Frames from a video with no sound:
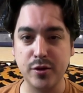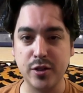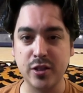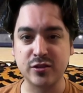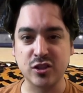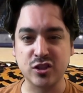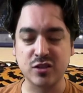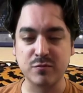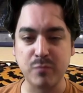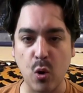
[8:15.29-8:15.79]
the
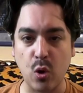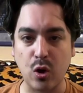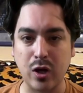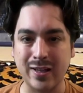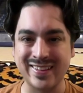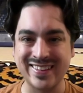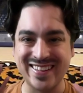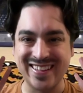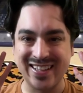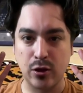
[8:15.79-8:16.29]
smoke
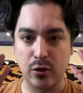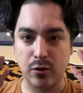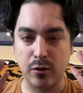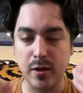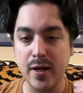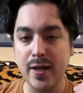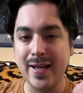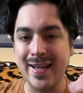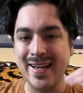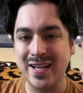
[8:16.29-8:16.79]
clear
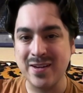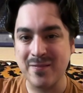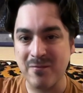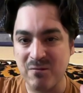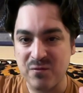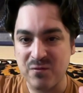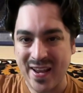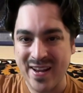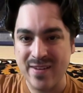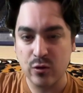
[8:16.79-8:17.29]
in
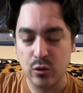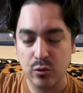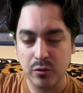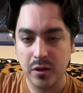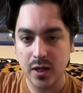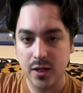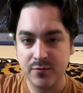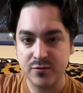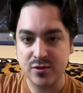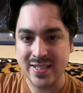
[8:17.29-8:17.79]
favor
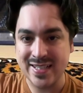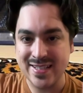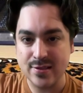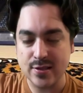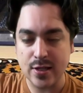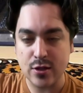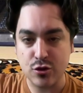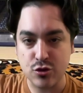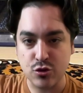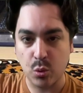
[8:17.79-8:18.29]
of
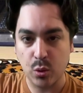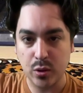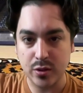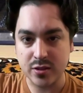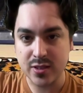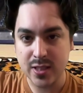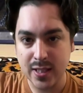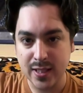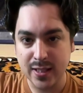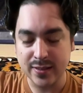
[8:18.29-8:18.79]
TJ Shorts
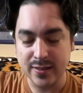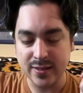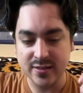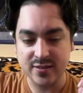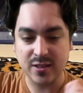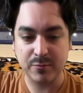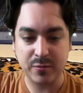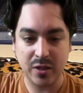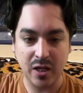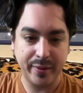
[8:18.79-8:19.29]
this
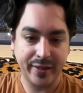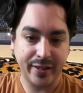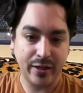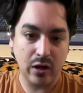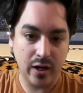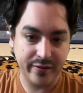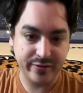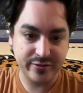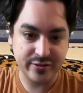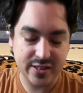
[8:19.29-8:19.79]
upcoming
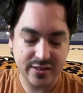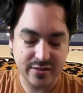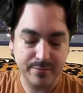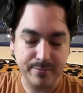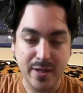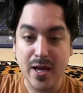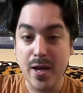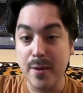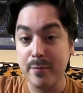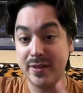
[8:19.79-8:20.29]
offseason?
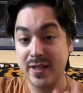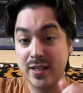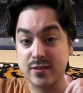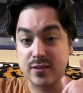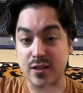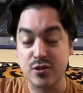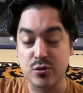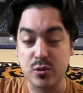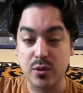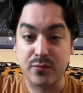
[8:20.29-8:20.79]
But that's
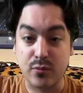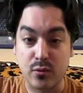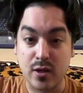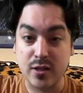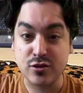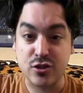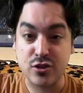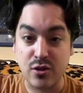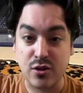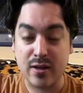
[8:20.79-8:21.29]
going to do it for
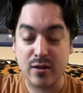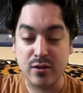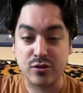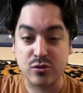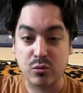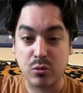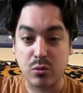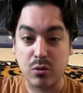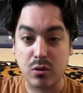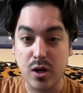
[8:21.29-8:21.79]
us, Jared
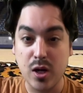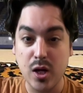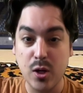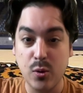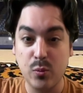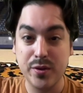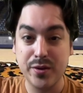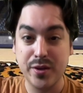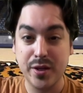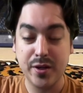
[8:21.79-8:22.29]
Alator,
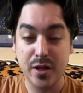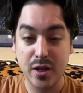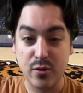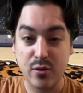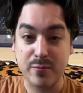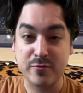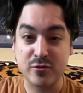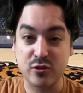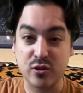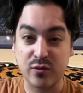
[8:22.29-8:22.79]
with another
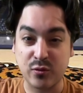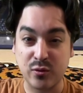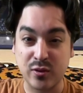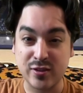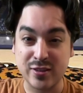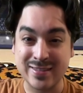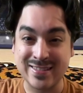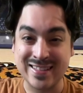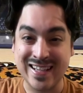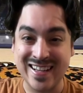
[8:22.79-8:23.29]
episode of
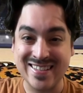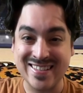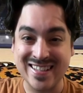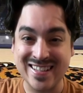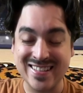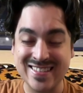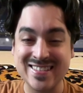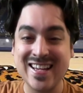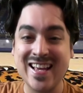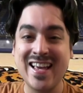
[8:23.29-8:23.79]
Grizzlies
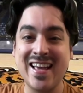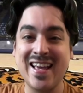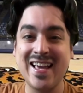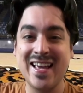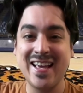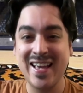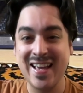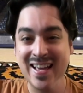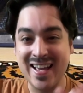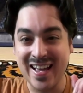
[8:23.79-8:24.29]
Digest.
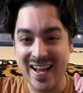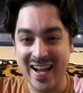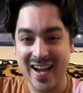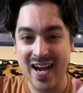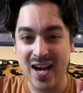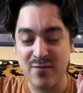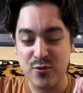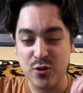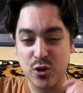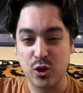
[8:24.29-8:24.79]

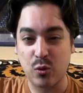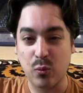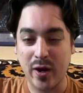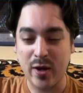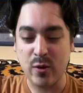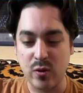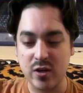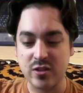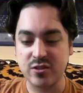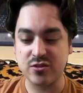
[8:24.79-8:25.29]
Have a great
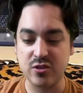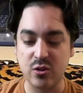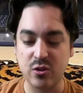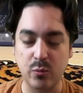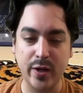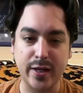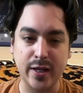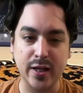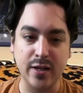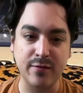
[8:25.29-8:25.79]
rest of your
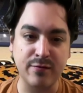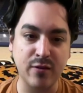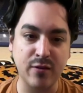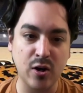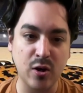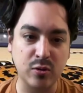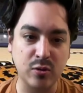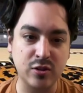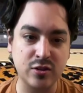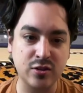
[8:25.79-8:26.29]
weekend,
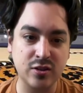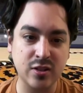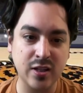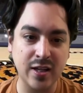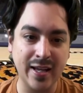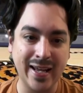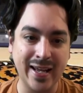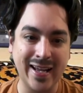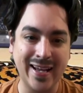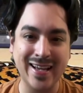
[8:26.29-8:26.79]
folks,
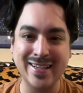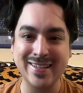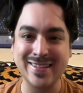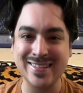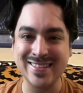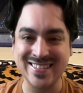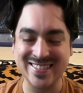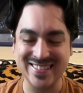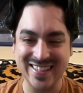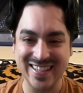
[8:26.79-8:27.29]
and
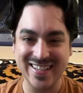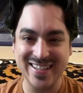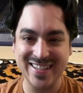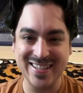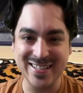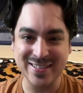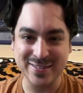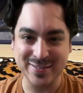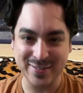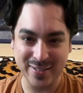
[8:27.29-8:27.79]
stay
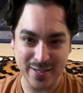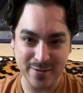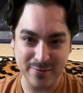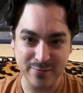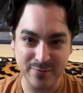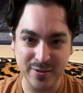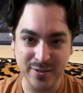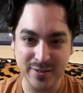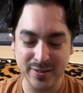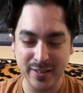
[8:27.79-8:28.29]
safe.
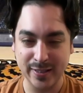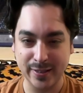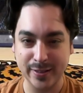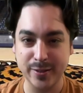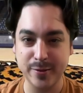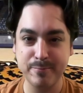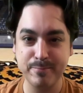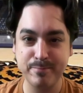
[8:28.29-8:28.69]
Thank you.